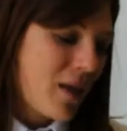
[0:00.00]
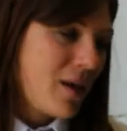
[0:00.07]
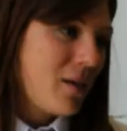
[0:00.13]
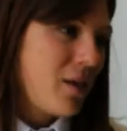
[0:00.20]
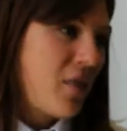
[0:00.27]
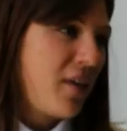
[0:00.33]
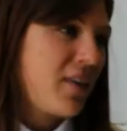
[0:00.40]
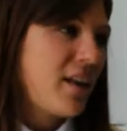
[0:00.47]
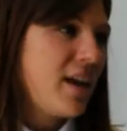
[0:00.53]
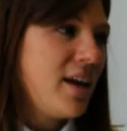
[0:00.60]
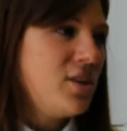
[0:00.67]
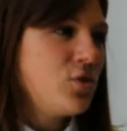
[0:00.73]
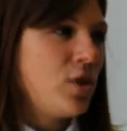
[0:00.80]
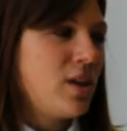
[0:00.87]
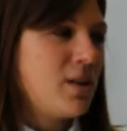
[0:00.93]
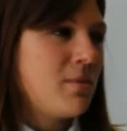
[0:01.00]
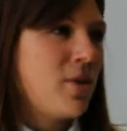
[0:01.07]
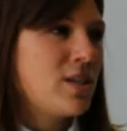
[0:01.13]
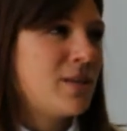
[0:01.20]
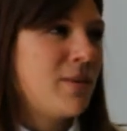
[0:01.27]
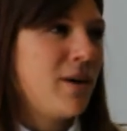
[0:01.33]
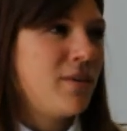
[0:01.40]
The thing that I enjoyed the
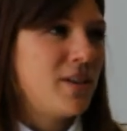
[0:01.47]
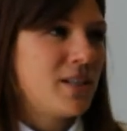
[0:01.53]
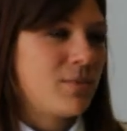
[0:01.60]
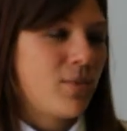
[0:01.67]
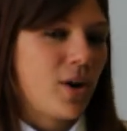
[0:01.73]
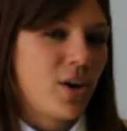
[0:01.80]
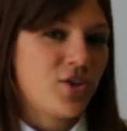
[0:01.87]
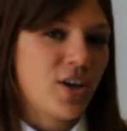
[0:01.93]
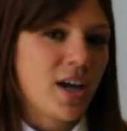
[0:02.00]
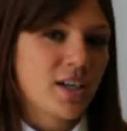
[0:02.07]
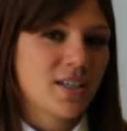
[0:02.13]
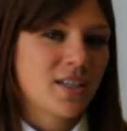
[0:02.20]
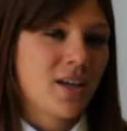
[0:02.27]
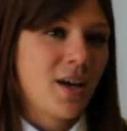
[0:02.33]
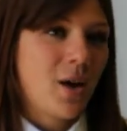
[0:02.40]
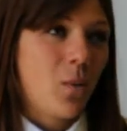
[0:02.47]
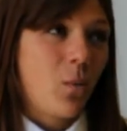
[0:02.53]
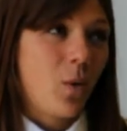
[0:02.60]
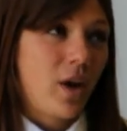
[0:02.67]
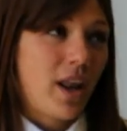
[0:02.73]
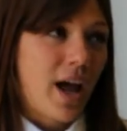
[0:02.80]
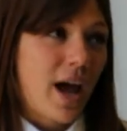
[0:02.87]
most about this project
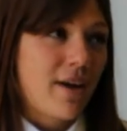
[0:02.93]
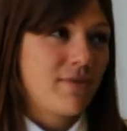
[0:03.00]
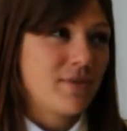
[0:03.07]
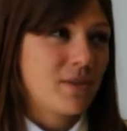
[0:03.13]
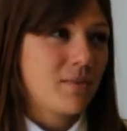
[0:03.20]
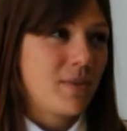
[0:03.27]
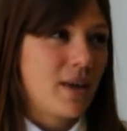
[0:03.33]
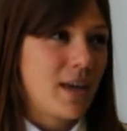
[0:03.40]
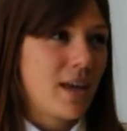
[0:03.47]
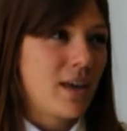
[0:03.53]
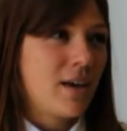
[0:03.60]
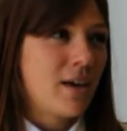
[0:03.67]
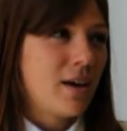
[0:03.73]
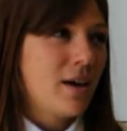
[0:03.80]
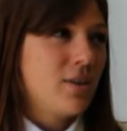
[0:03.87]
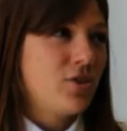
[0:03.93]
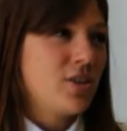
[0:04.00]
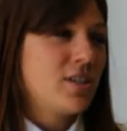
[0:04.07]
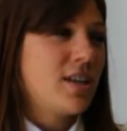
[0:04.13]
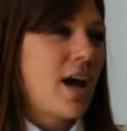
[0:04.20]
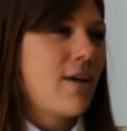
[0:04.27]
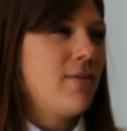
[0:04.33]
would have to be
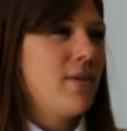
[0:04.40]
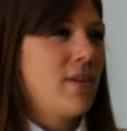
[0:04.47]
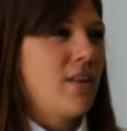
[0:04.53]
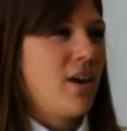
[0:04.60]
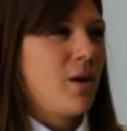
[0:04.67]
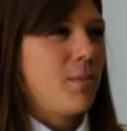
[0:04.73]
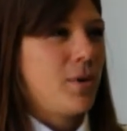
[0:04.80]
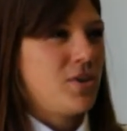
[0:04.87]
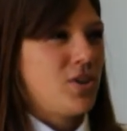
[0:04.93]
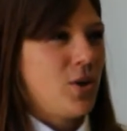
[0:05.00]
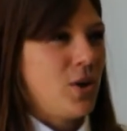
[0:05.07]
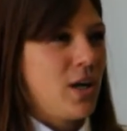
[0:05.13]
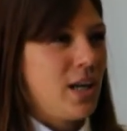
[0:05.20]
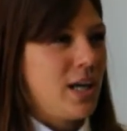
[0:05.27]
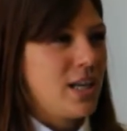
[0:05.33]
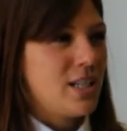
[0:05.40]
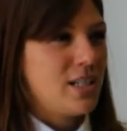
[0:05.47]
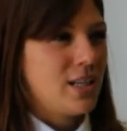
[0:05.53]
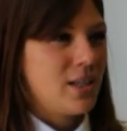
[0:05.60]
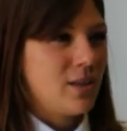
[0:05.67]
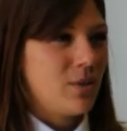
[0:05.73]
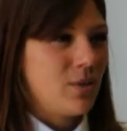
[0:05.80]
just having the opportunity
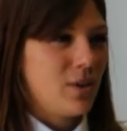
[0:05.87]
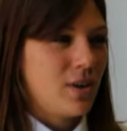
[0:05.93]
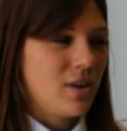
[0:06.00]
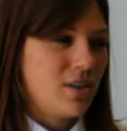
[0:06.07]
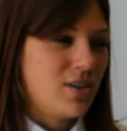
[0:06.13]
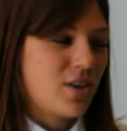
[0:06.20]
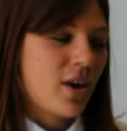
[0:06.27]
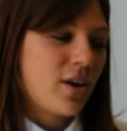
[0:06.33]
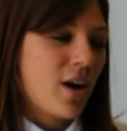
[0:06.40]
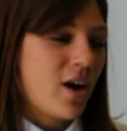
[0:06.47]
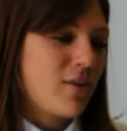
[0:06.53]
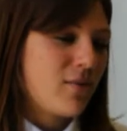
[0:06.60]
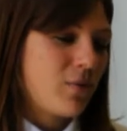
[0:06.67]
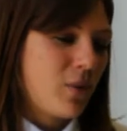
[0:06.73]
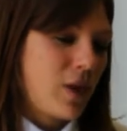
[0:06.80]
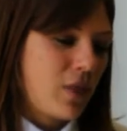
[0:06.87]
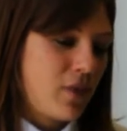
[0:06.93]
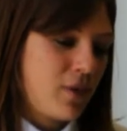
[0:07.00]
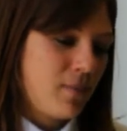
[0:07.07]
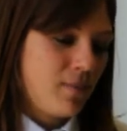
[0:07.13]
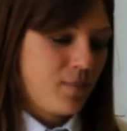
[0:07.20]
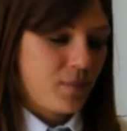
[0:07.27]
to start off
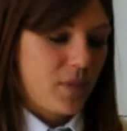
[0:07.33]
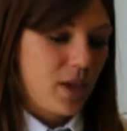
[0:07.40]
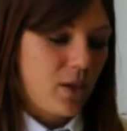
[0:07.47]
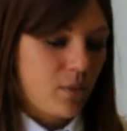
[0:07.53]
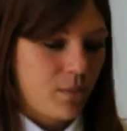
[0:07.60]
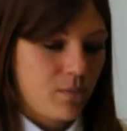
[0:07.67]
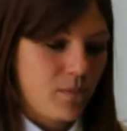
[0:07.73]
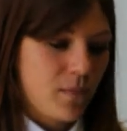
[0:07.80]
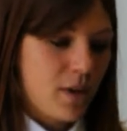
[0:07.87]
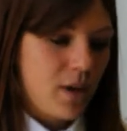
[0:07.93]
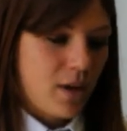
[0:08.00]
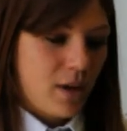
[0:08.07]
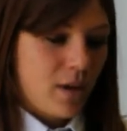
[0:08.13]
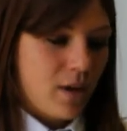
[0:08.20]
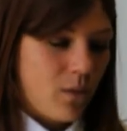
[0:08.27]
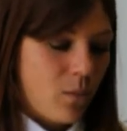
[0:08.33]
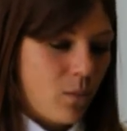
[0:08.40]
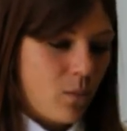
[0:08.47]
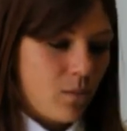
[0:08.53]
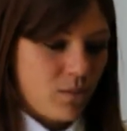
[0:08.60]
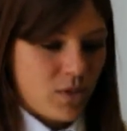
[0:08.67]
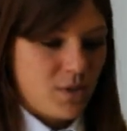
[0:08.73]
with, you know,
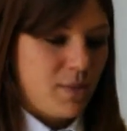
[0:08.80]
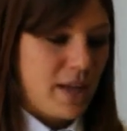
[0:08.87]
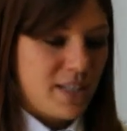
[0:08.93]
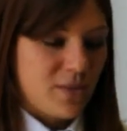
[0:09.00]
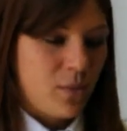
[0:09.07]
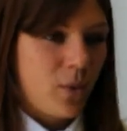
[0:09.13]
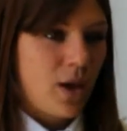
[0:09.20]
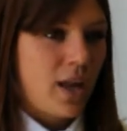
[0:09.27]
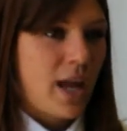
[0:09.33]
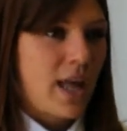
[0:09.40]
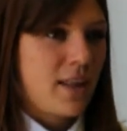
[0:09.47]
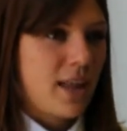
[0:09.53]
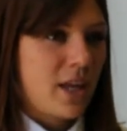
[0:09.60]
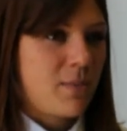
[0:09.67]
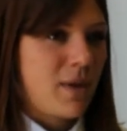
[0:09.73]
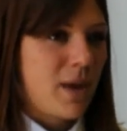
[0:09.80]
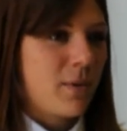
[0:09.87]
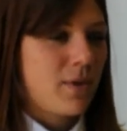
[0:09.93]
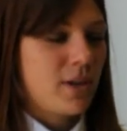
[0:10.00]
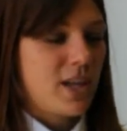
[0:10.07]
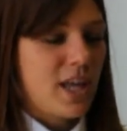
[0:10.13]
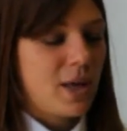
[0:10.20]
this piece of wood and like be
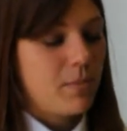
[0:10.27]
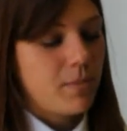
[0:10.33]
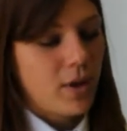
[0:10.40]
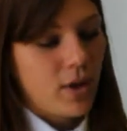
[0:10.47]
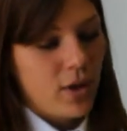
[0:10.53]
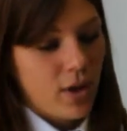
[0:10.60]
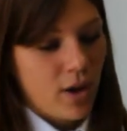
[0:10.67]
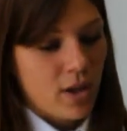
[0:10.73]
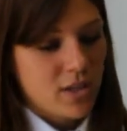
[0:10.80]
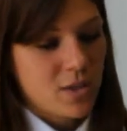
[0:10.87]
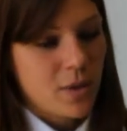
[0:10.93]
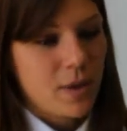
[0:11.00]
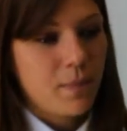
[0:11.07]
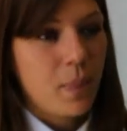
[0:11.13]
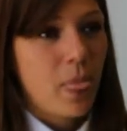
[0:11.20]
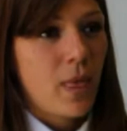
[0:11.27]
able to keep building onto it